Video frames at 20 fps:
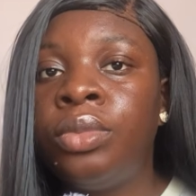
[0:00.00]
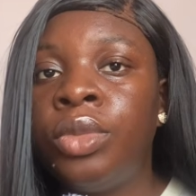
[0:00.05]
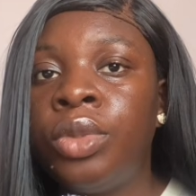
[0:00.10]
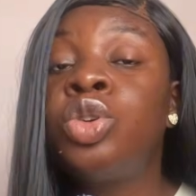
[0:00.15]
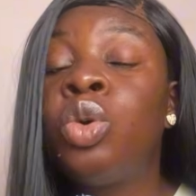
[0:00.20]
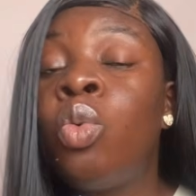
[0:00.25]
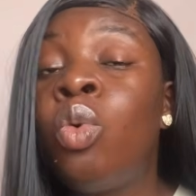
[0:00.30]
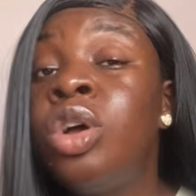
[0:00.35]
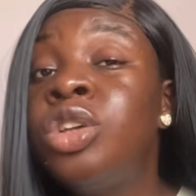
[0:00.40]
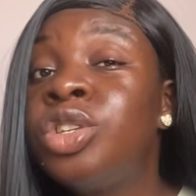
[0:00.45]

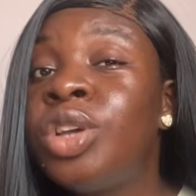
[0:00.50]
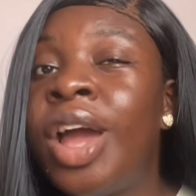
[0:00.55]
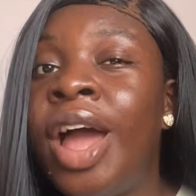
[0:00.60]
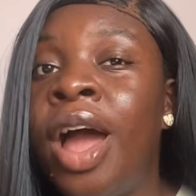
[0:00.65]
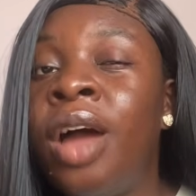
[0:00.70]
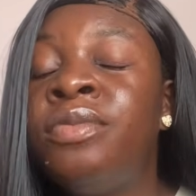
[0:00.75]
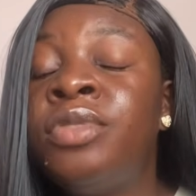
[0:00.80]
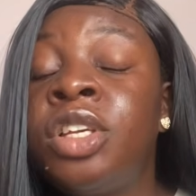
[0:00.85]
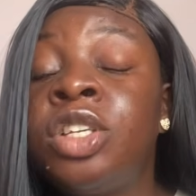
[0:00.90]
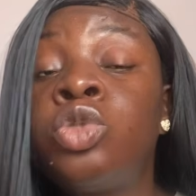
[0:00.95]
So once you
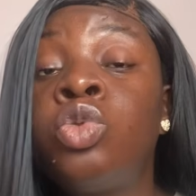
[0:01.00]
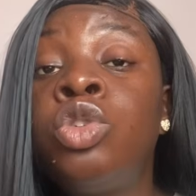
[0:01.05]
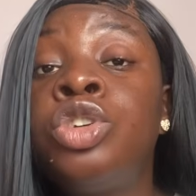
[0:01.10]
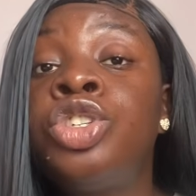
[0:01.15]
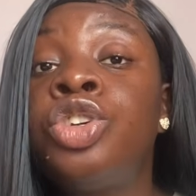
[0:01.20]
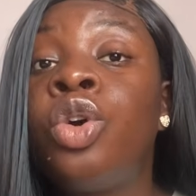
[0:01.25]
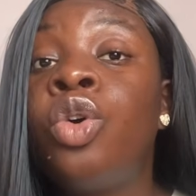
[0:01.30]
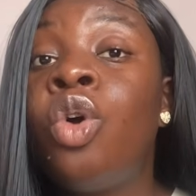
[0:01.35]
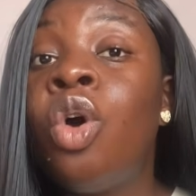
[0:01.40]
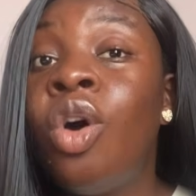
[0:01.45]
have this, once
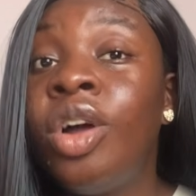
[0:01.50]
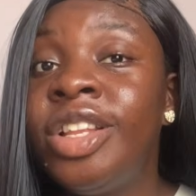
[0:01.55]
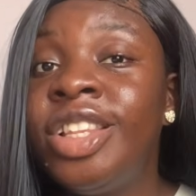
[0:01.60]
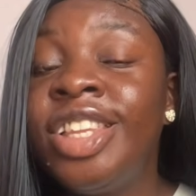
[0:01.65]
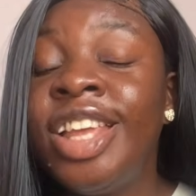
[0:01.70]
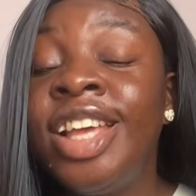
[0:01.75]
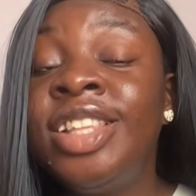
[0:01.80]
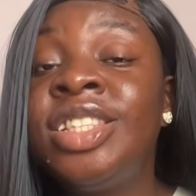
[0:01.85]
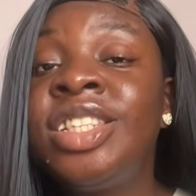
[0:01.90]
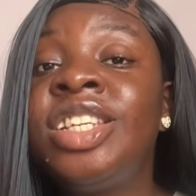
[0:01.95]
your
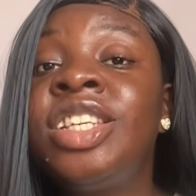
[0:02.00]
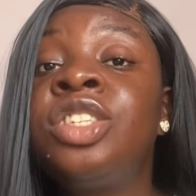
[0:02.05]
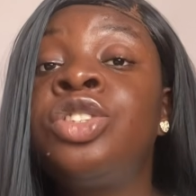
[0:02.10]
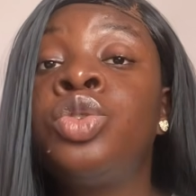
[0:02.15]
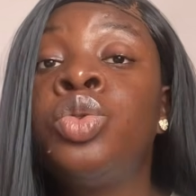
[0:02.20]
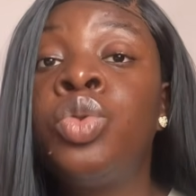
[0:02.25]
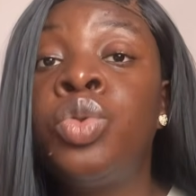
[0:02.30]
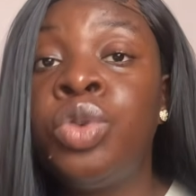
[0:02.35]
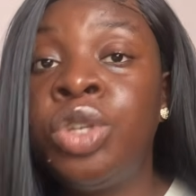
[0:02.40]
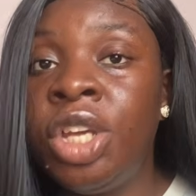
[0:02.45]
content is
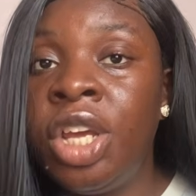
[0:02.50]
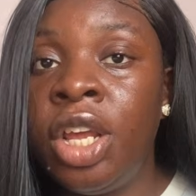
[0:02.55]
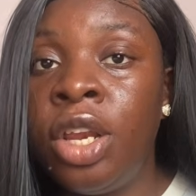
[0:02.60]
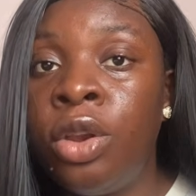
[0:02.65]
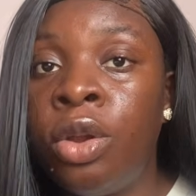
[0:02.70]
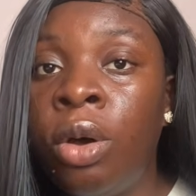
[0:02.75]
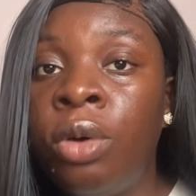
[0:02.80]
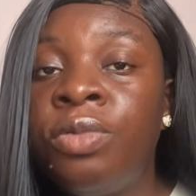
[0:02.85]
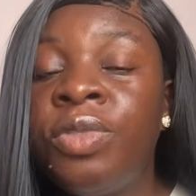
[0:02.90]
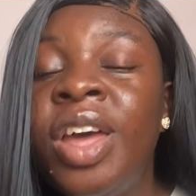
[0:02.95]
good
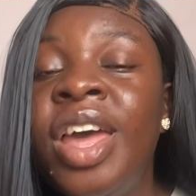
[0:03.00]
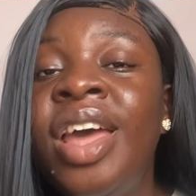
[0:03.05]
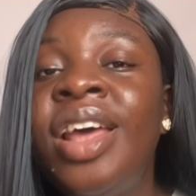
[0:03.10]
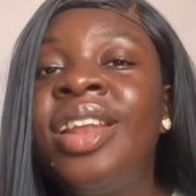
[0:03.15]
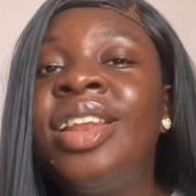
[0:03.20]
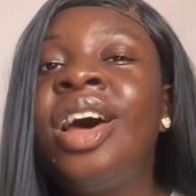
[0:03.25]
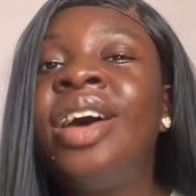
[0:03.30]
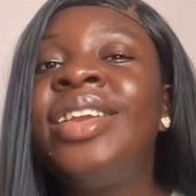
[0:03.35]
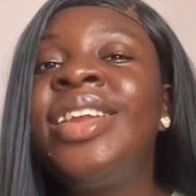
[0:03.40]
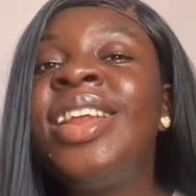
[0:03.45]
enough,
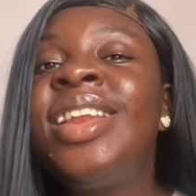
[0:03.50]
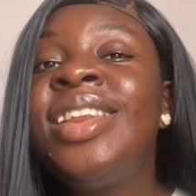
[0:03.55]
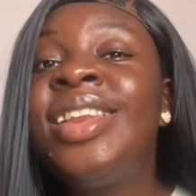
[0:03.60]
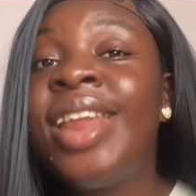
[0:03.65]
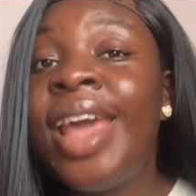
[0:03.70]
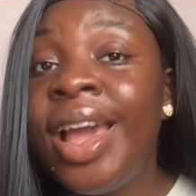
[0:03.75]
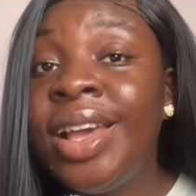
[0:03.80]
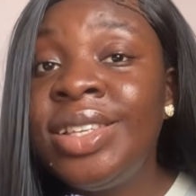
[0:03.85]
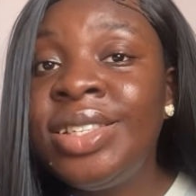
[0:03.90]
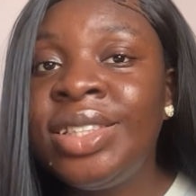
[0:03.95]
now the
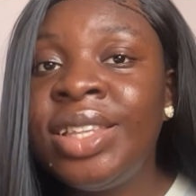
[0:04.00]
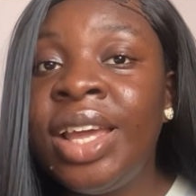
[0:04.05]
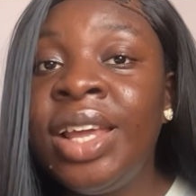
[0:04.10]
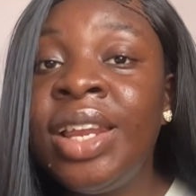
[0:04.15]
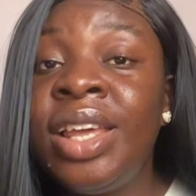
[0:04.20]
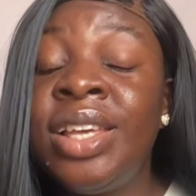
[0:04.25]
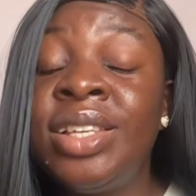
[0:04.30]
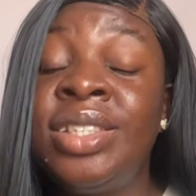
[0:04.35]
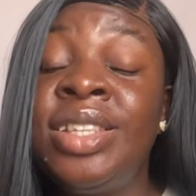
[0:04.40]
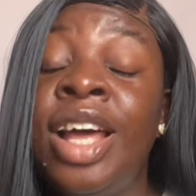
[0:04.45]
next thing
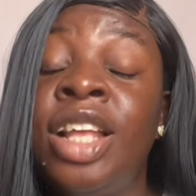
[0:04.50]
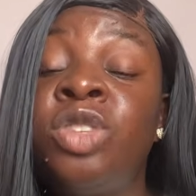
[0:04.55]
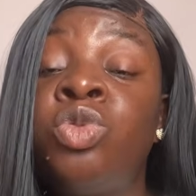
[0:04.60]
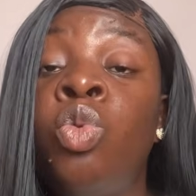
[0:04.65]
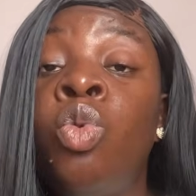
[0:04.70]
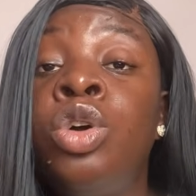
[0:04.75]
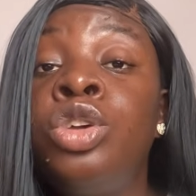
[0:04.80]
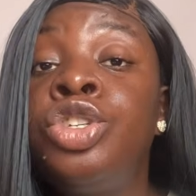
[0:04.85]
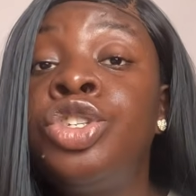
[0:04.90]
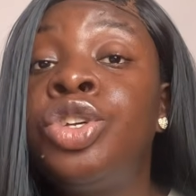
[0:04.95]
is that
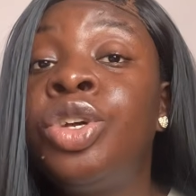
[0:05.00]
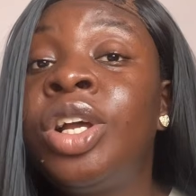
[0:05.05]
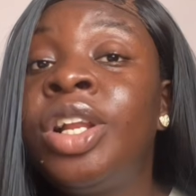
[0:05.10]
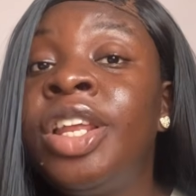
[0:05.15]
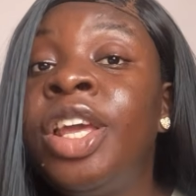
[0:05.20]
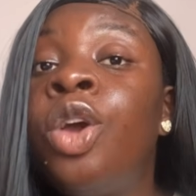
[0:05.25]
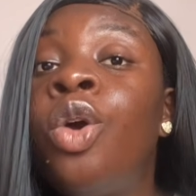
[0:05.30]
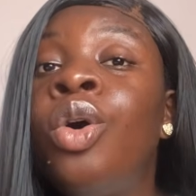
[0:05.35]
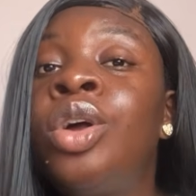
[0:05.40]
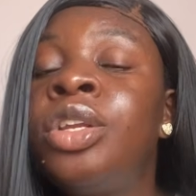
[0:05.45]
once you
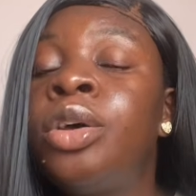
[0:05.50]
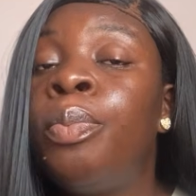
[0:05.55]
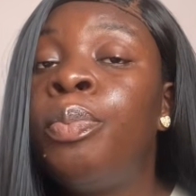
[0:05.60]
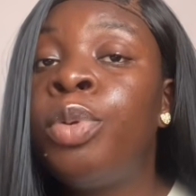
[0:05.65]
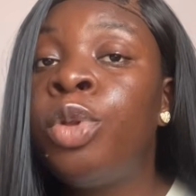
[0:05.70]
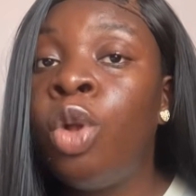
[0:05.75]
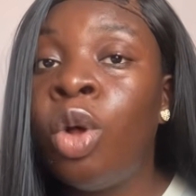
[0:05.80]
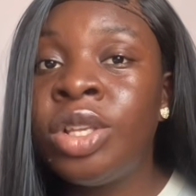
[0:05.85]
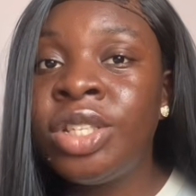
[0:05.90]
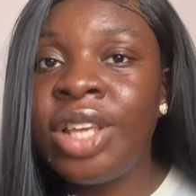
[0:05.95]
click on the
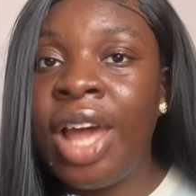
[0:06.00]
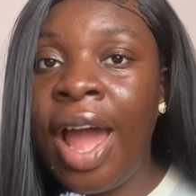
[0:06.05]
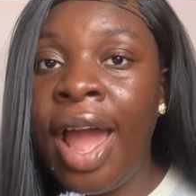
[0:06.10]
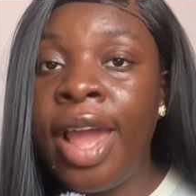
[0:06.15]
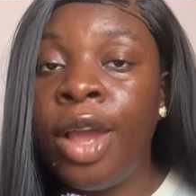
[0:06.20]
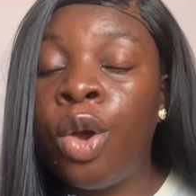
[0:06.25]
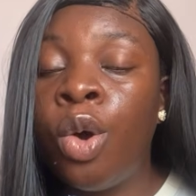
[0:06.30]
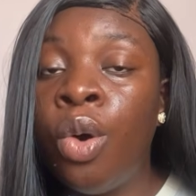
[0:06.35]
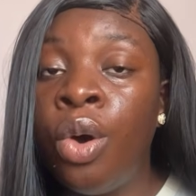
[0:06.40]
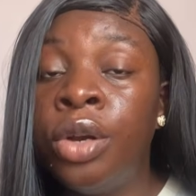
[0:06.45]
plus
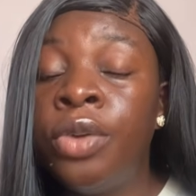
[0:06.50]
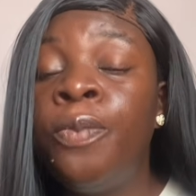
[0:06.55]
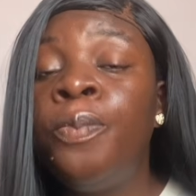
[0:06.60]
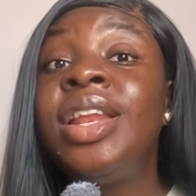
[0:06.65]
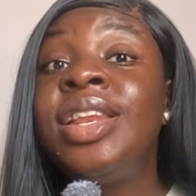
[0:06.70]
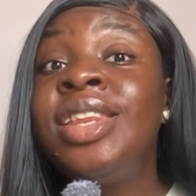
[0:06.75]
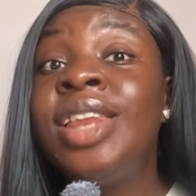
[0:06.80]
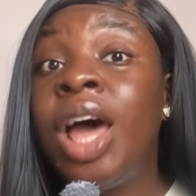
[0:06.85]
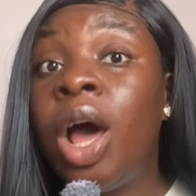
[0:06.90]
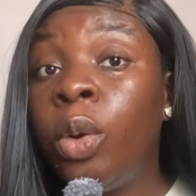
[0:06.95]
icon,
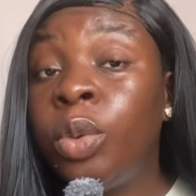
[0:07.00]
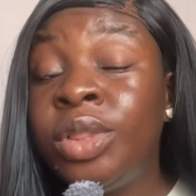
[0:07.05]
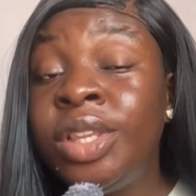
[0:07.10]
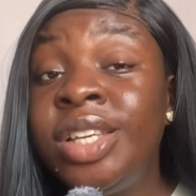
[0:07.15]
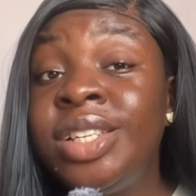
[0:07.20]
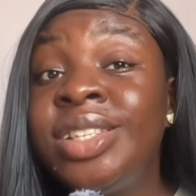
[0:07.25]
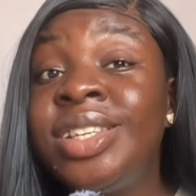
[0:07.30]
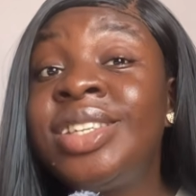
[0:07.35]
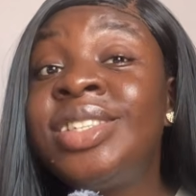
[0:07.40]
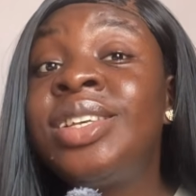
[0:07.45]
now
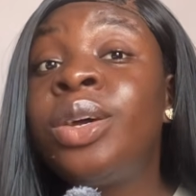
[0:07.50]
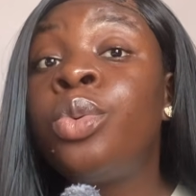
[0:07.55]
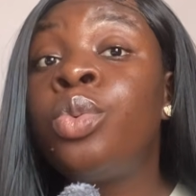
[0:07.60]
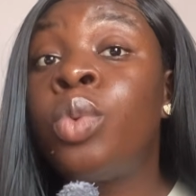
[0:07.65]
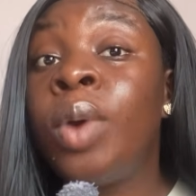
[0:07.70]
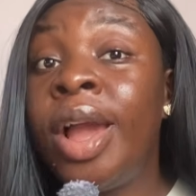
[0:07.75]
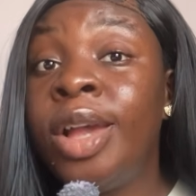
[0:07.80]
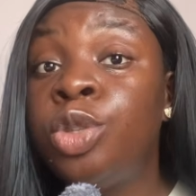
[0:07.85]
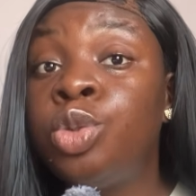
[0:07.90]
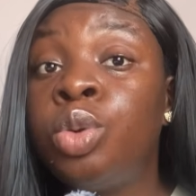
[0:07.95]
this is the
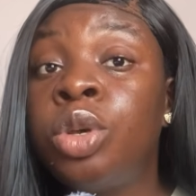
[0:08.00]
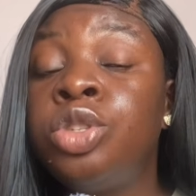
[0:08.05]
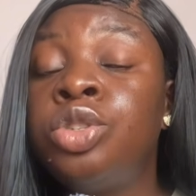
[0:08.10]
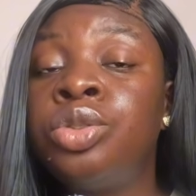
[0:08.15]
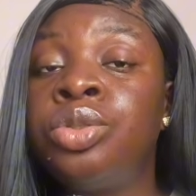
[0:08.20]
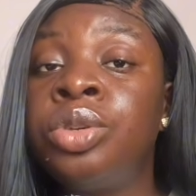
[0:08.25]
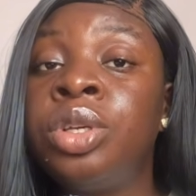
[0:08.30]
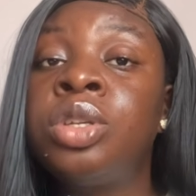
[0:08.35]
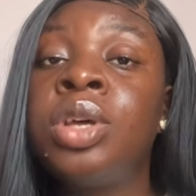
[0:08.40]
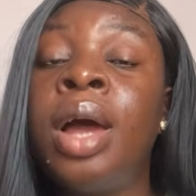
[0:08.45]
right way to do it.